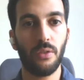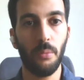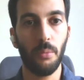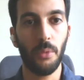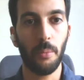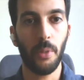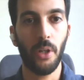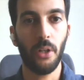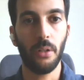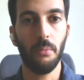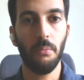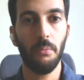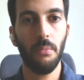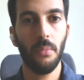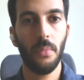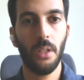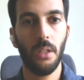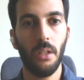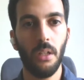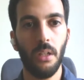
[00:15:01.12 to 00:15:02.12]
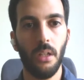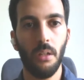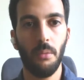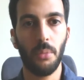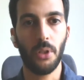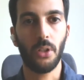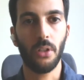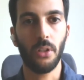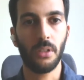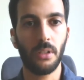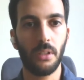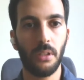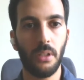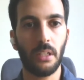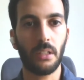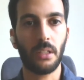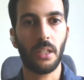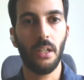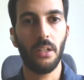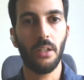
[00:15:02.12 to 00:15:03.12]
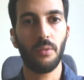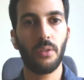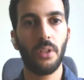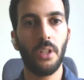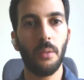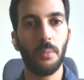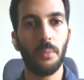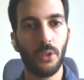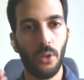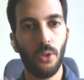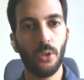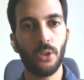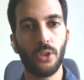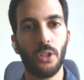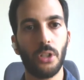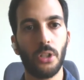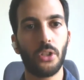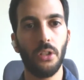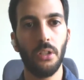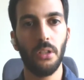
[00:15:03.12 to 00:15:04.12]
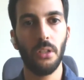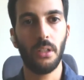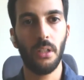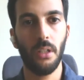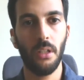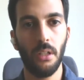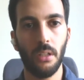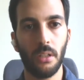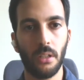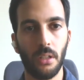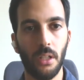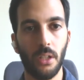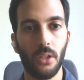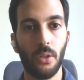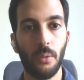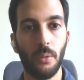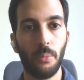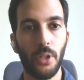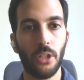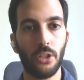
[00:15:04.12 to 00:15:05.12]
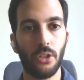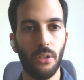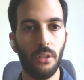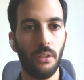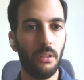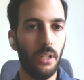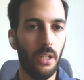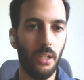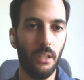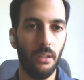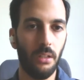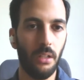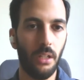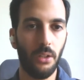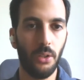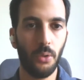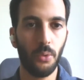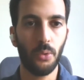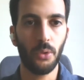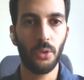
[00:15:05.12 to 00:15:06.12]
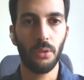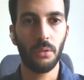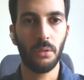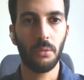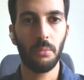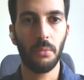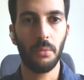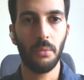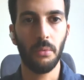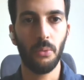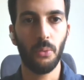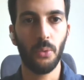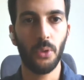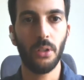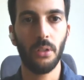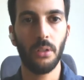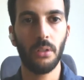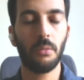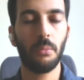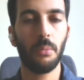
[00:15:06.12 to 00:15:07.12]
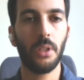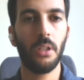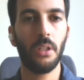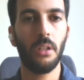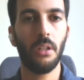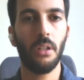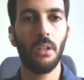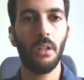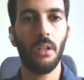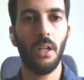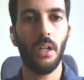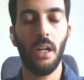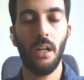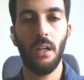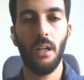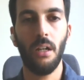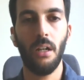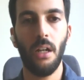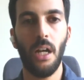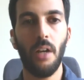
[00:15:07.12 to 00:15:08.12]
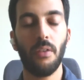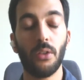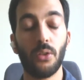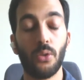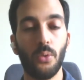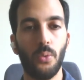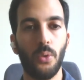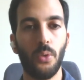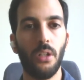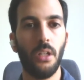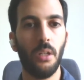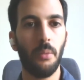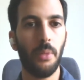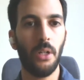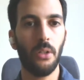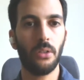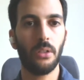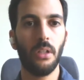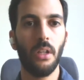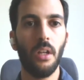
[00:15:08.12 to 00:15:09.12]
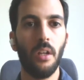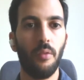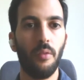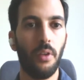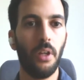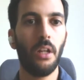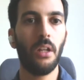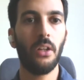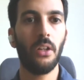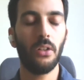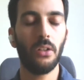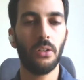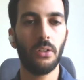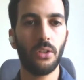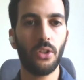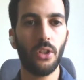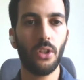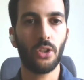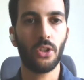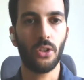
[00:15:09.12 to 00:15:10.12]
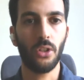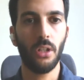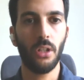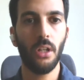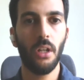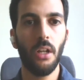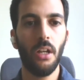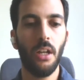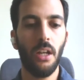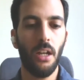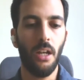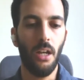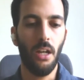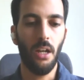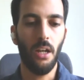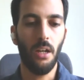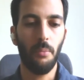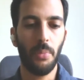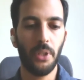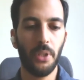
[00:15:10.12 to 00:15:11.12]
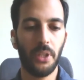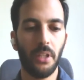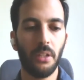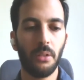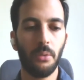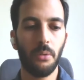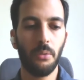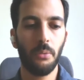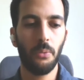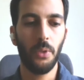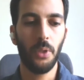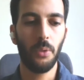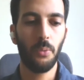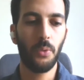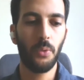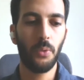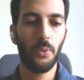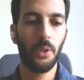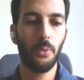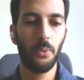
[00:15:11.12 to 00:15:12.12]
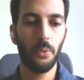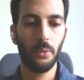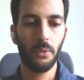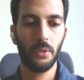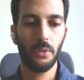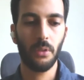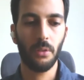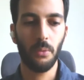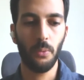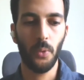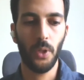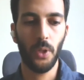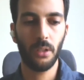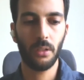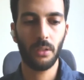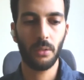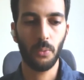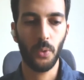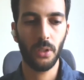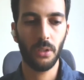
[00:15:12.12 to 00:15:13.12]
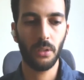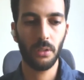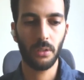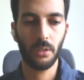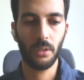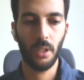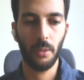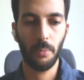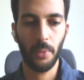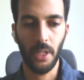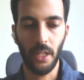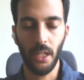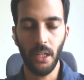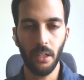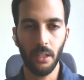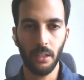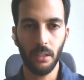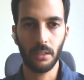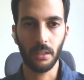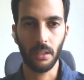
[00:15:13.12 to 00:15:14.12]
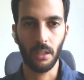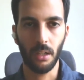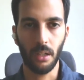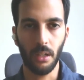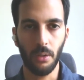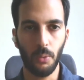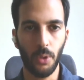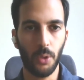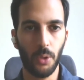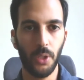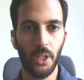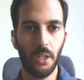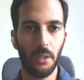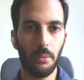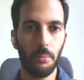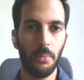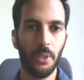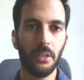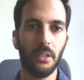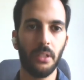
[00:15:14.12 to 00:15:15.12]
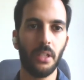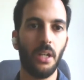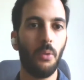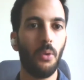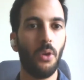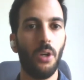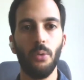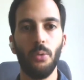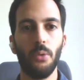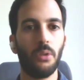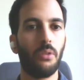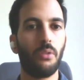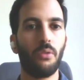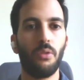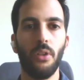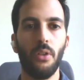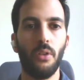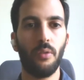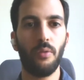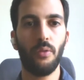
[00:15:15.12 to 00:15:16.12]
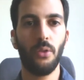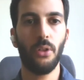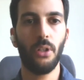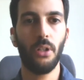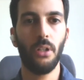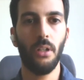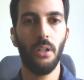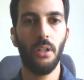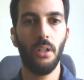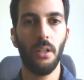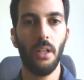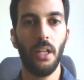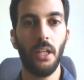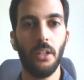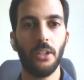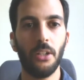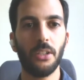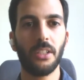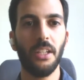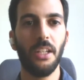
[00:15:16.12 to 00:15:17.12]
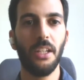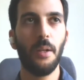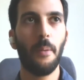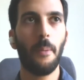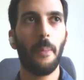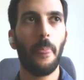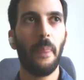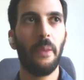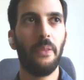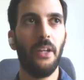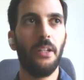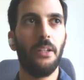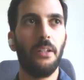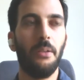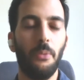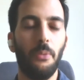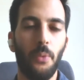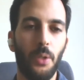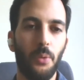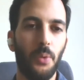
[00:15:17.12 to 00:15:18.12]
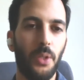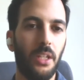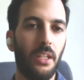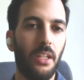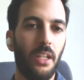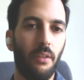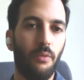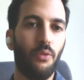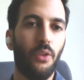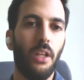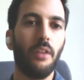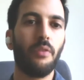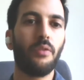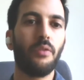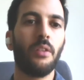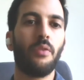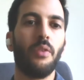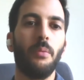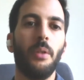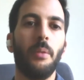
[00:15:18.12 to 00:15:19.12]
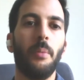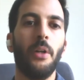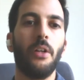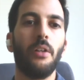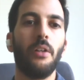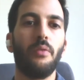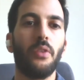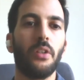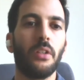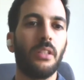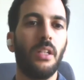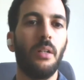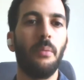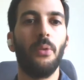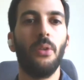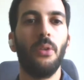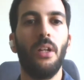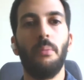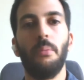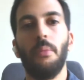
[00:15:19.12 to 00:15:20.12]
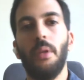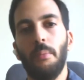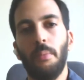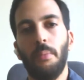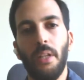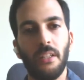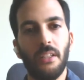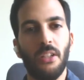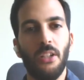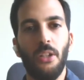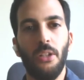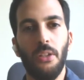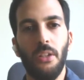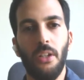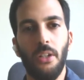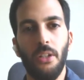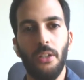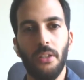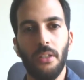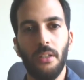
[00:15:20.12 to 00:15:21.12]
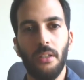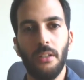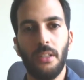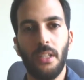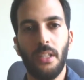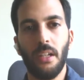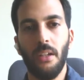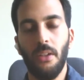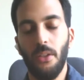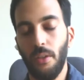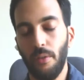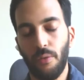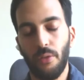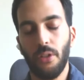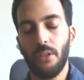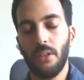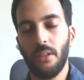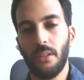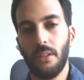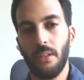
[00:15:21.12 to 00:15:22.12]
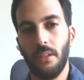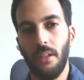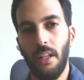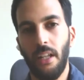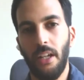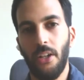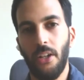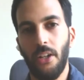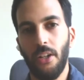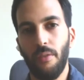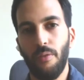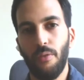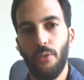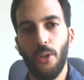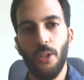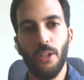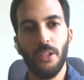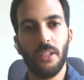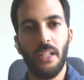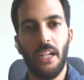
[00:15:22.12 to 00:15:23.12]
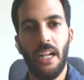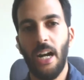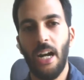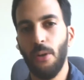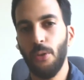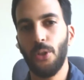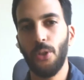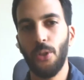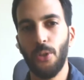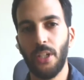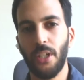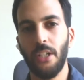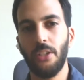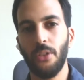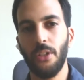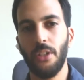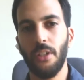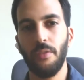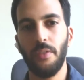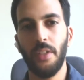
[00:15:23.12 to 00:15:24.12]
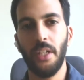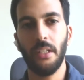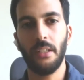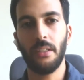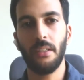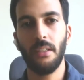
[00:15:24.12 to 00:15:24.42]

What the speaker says: the bottom, because that kind of keeps the whole structure in compression, and you wouldn't be having to worry about failure in the structure. But then when we went one step ahead, where we are building a wall with 3 or 4 layers, then if we lift it from the bottom, for example, and place it on the first layer of walls, how do you get rid of that